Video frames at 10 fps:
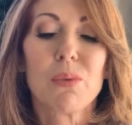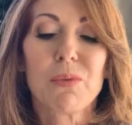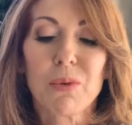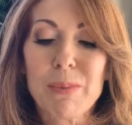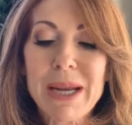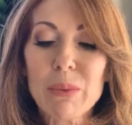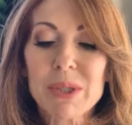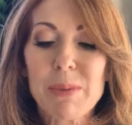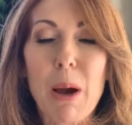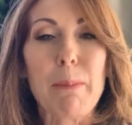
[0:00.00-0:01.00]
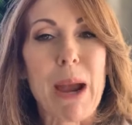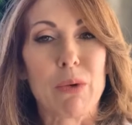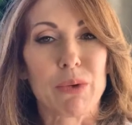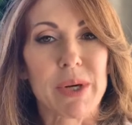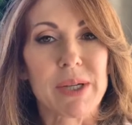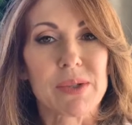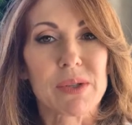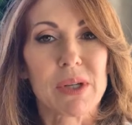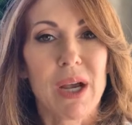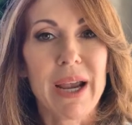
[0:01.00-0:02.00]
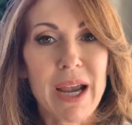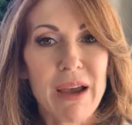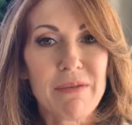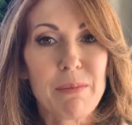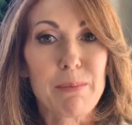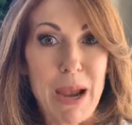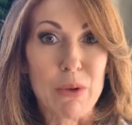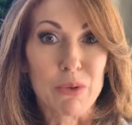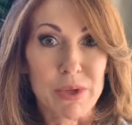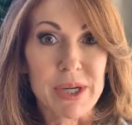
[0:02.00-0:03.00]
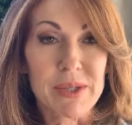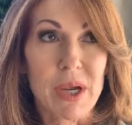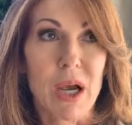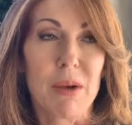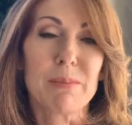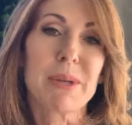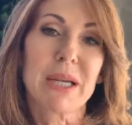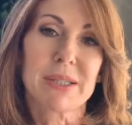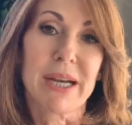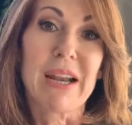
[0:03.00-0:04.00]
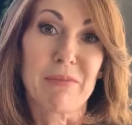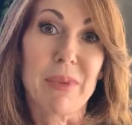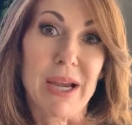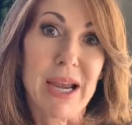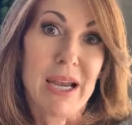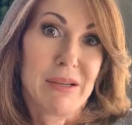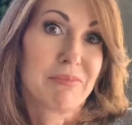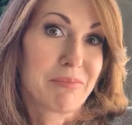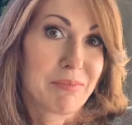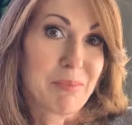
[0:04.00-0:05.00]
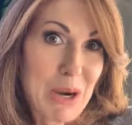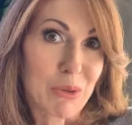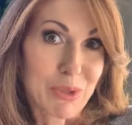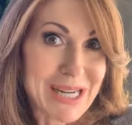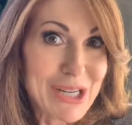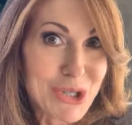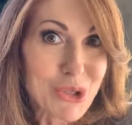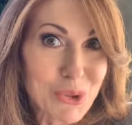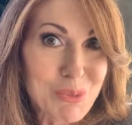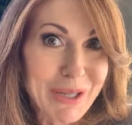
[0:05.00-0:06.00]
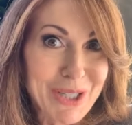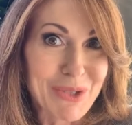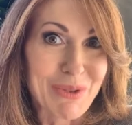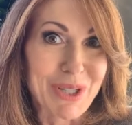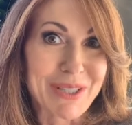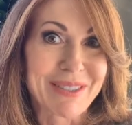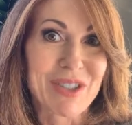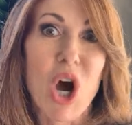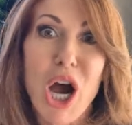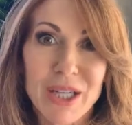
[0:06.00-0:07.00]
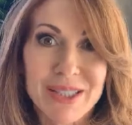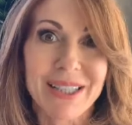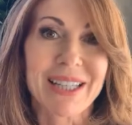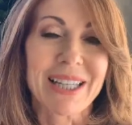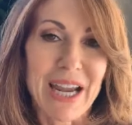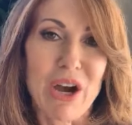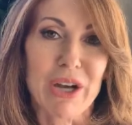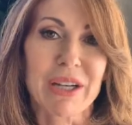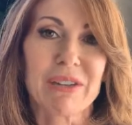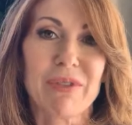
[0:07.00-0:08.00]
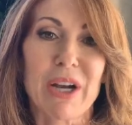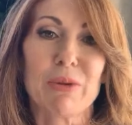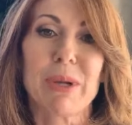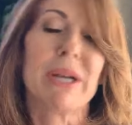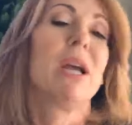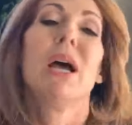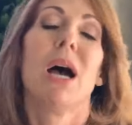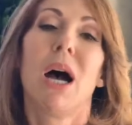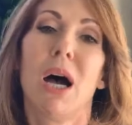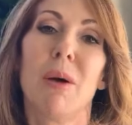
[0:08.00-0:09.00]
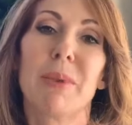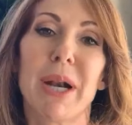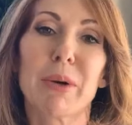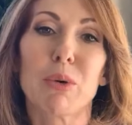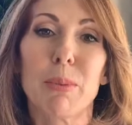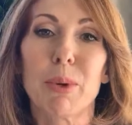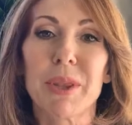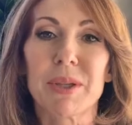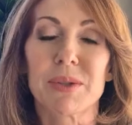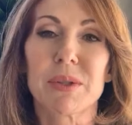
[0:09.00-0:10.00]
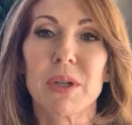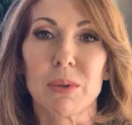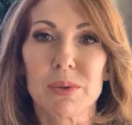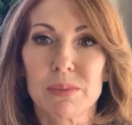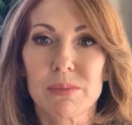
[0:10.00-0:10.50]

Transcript: for me, it was about boundaries. I have boundaries um, because, and I have I had boundary issues because of the toxic and chaotic environment um, that I grew up with, as you know,